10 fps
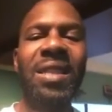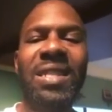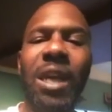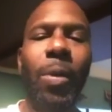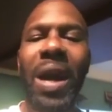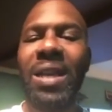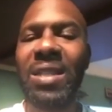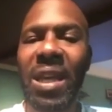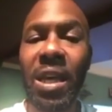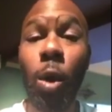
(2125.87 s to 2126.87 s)
to say what you had to
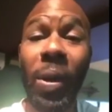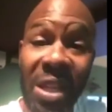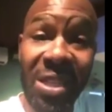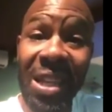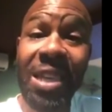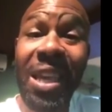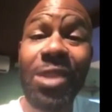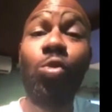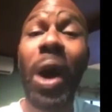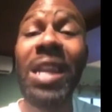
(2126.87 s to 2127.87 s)
say. You wait until
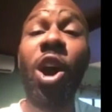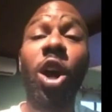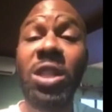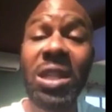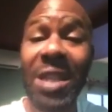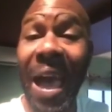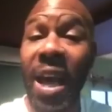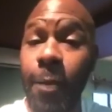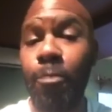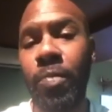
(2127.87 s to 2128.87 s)
you are the hottest
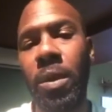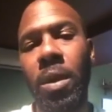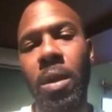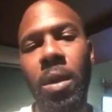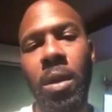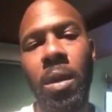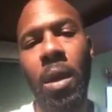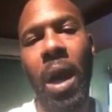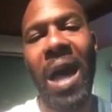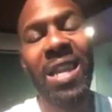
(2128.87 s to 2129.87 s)
iron.
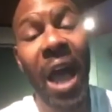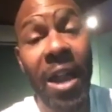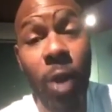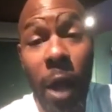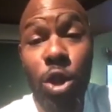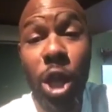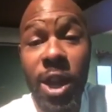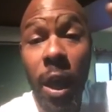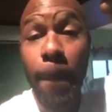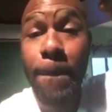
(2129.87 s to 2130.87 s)
And then
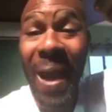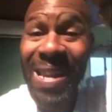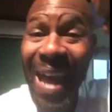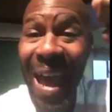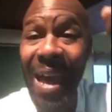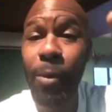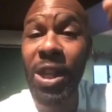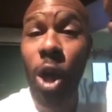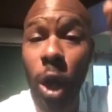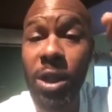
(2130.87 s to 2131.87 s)
you can bend the iron when
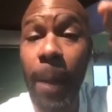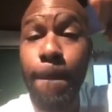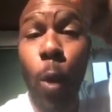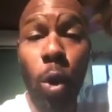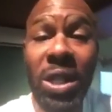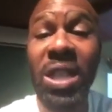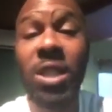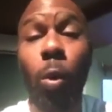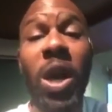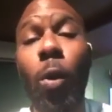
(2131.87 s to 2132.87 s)
it's hot and mold it
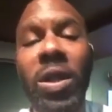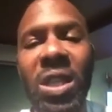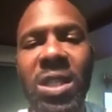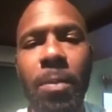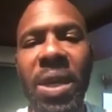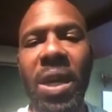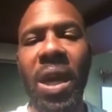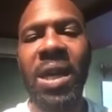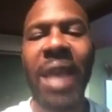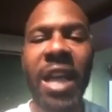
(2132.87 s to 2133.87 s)
into where you want it to be.
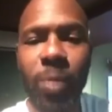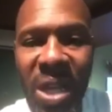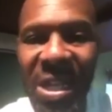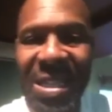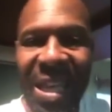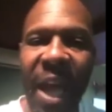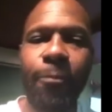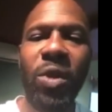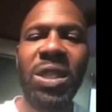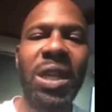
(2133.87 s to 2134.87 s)
That is when you
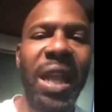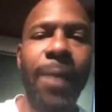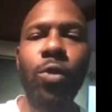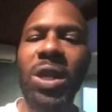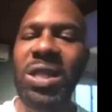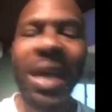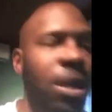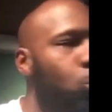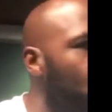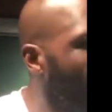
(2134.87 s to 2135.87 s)
decide to let them know the standard, do no